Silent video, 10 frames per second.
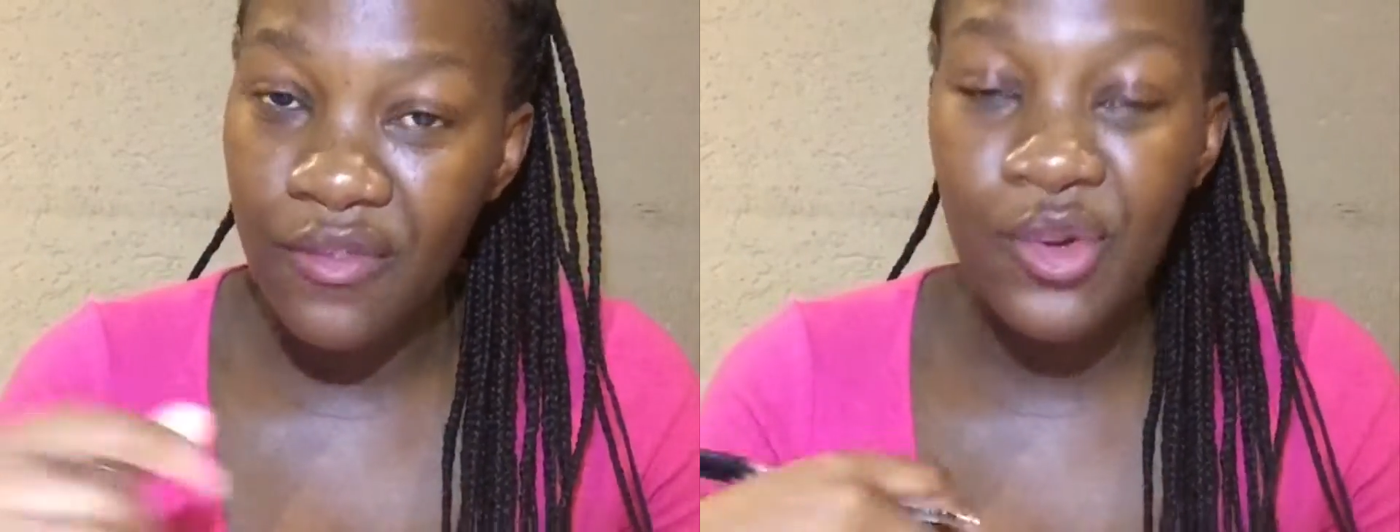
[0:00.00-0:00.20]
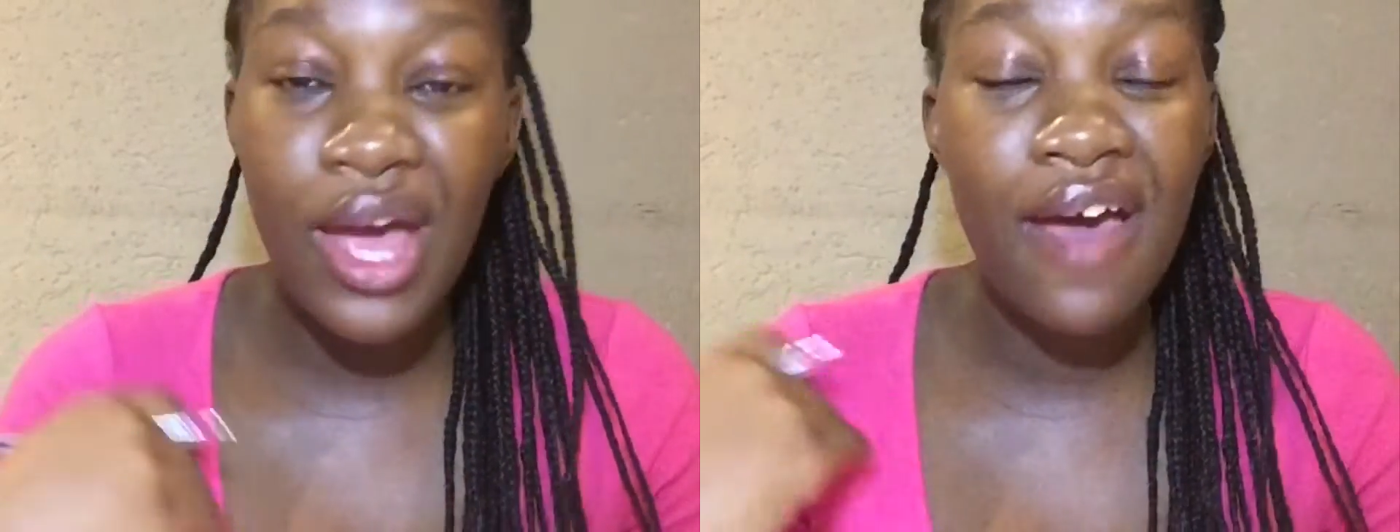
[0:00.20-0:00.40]

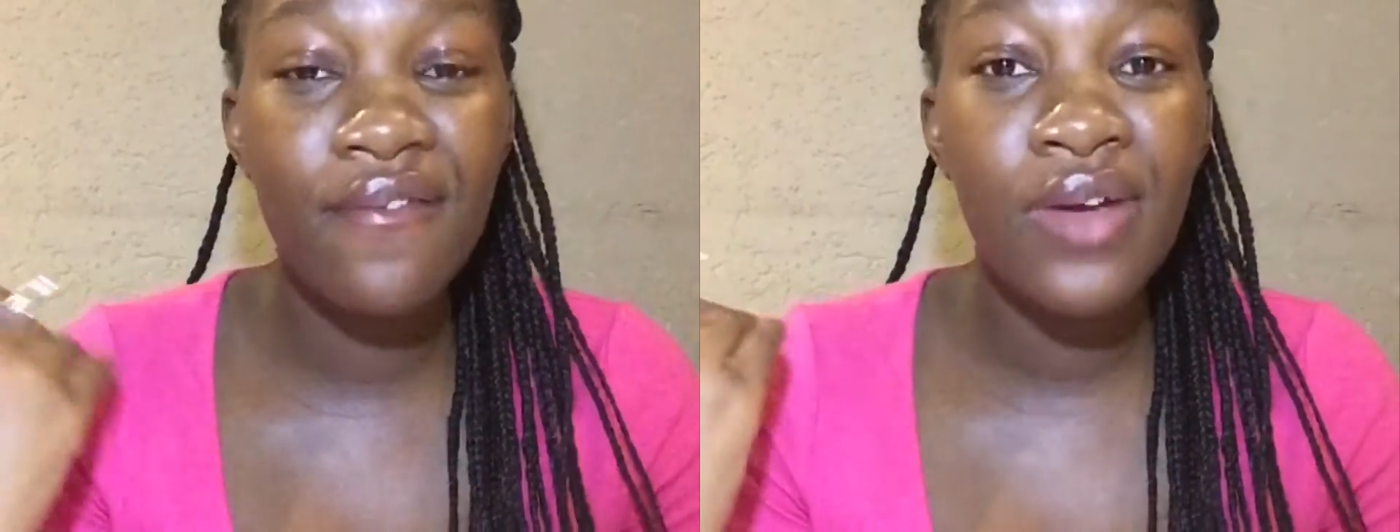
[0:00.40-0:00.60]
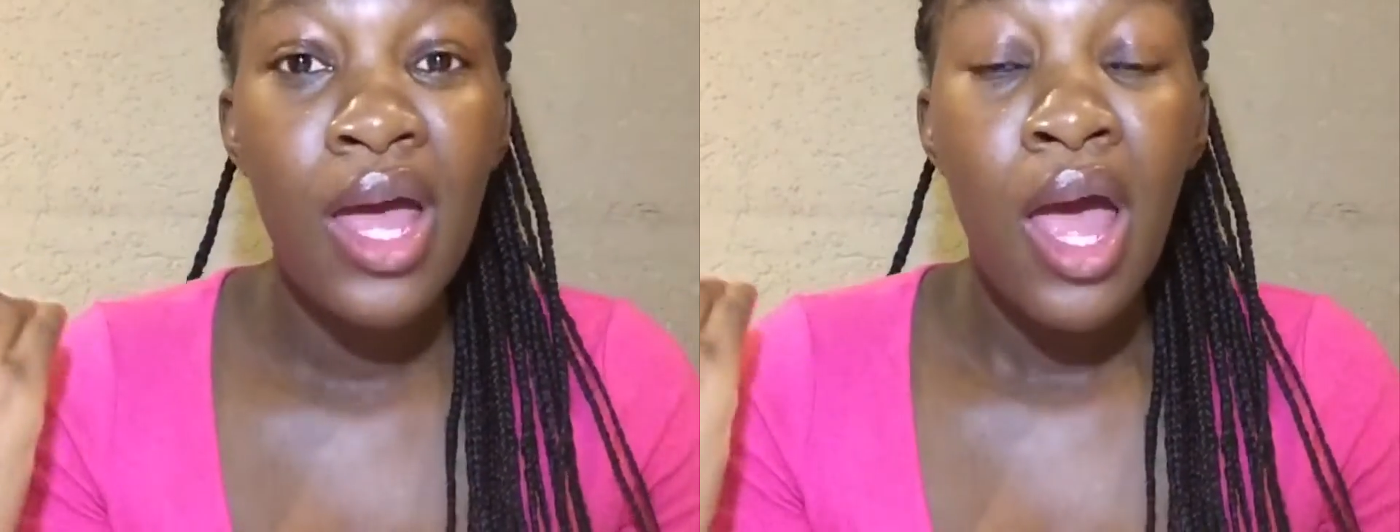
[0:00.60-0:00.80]
If you
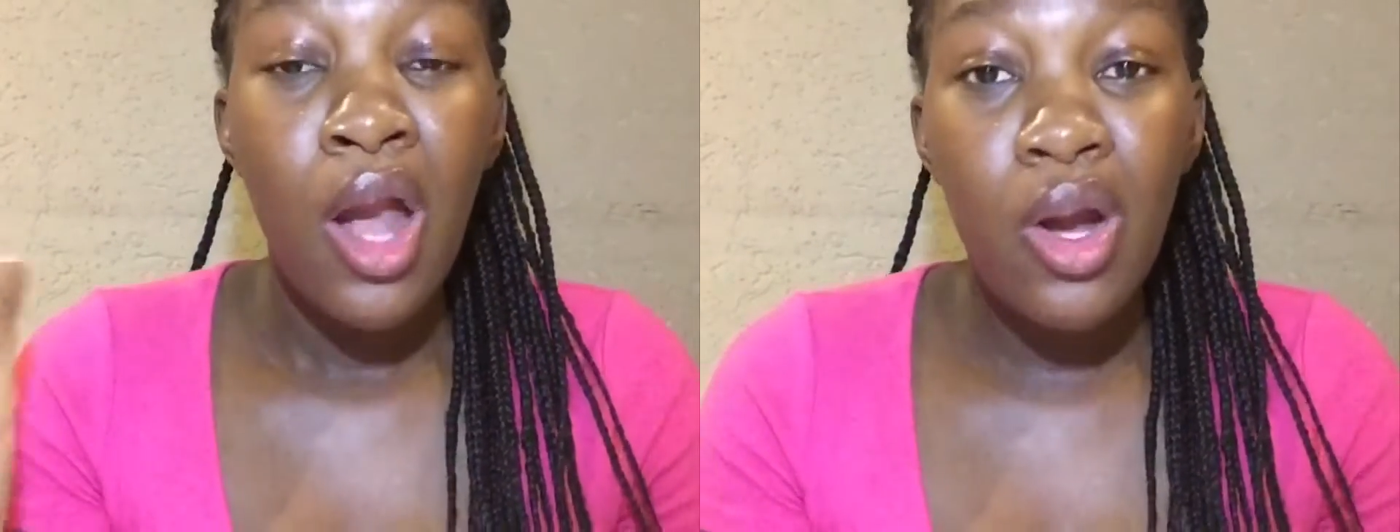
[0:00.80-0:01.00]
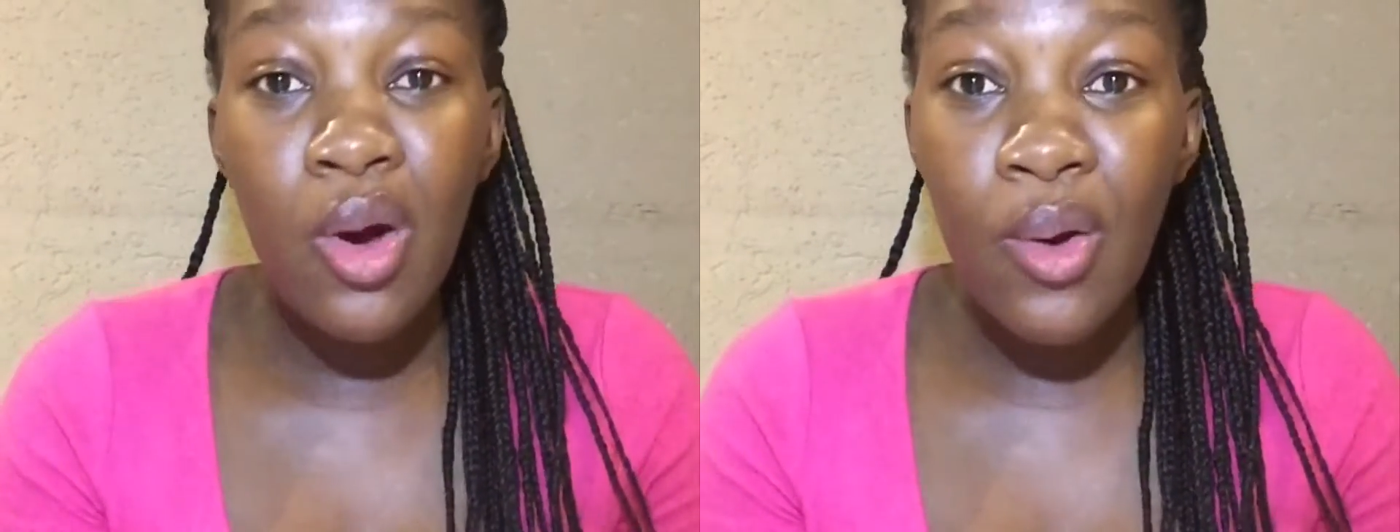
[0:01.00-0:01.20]
have
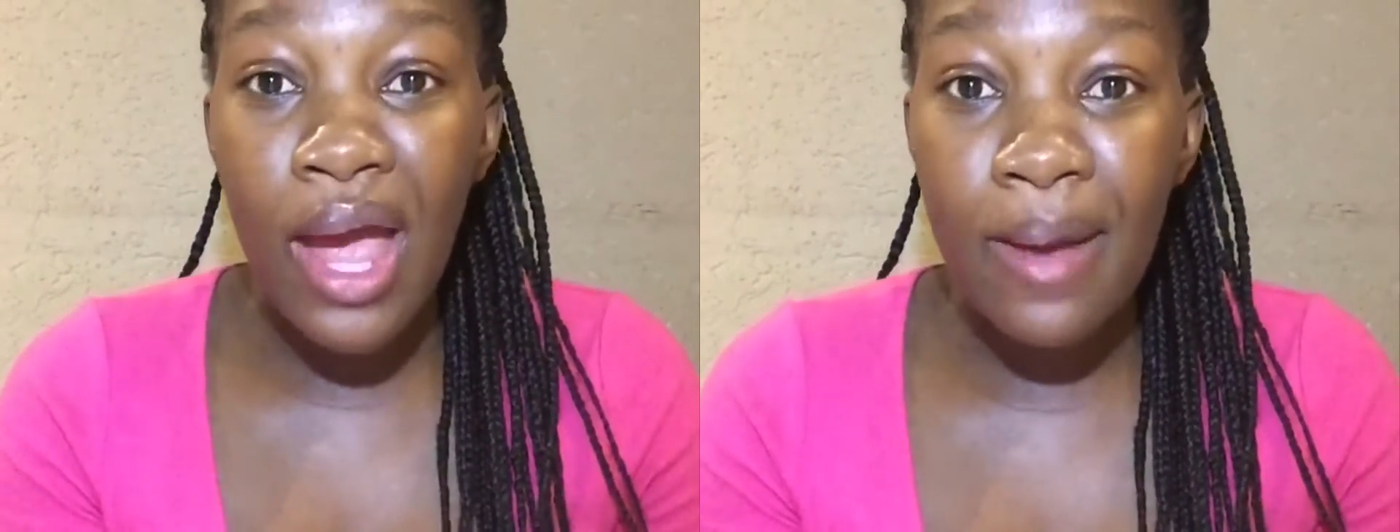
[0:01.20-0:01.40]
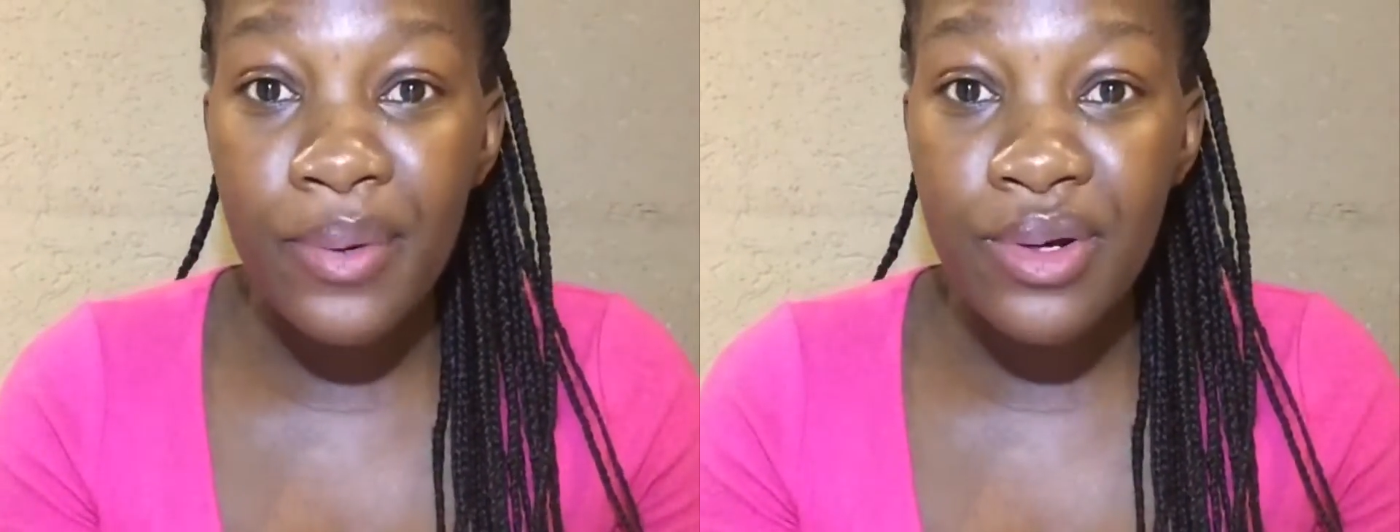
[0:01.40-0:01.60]
low
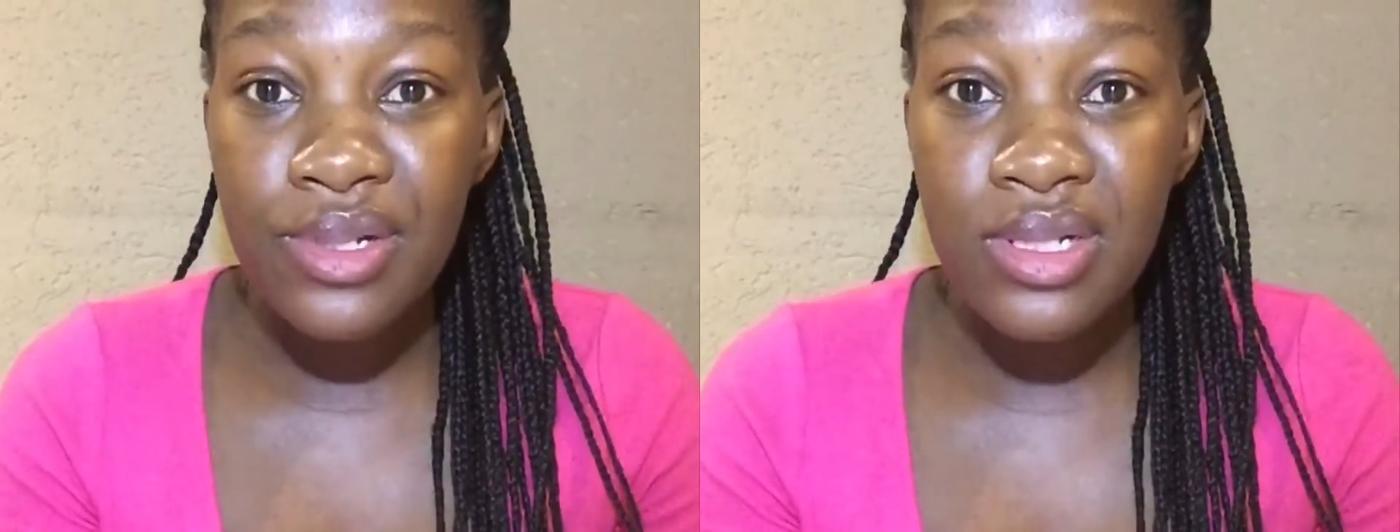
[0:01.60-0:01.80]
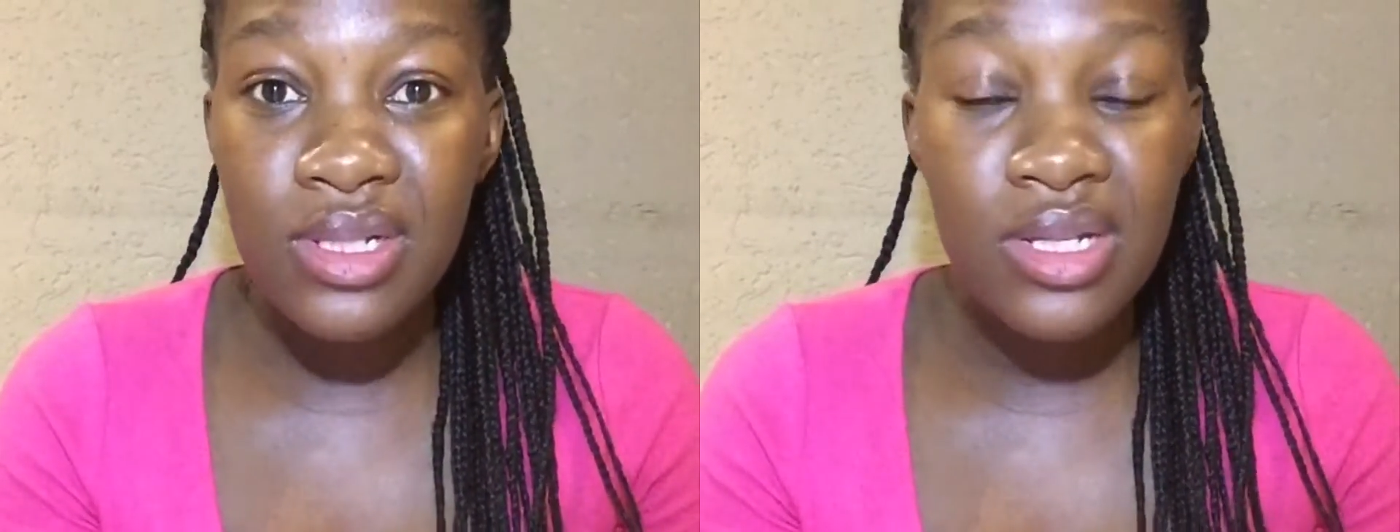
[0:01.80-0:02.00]
hair
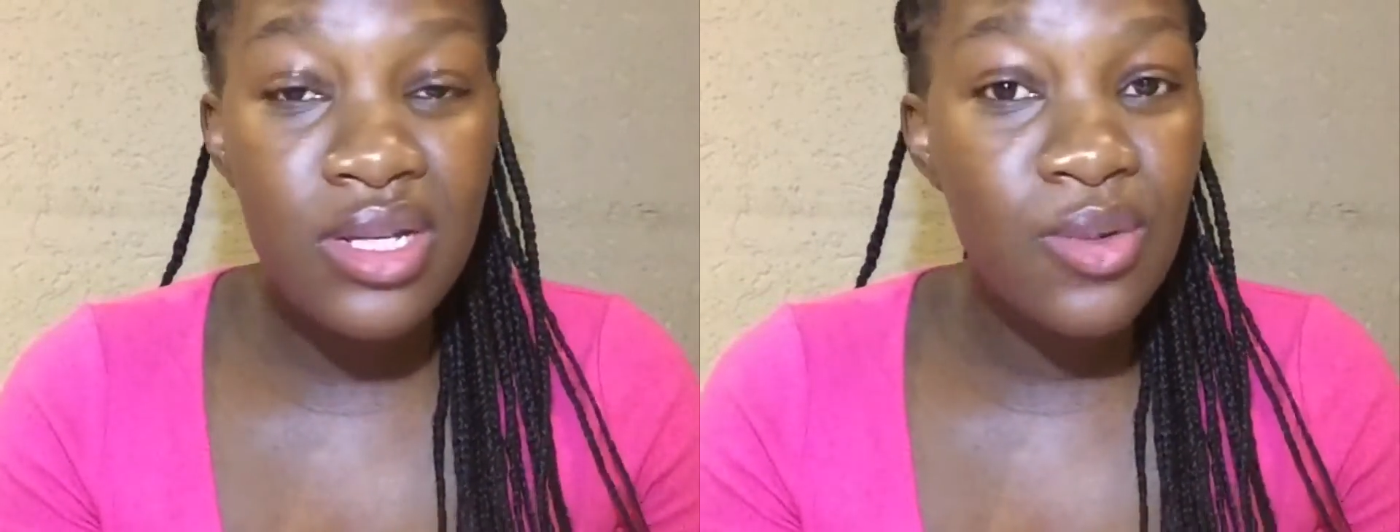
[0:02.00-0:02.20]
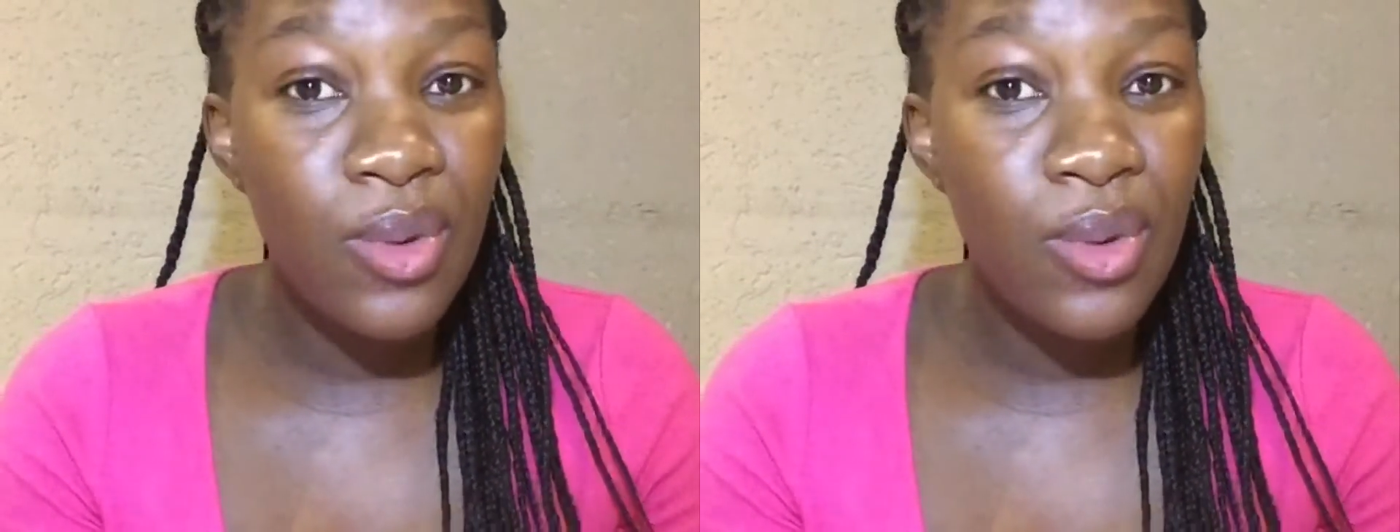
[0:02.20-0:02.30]
porosity,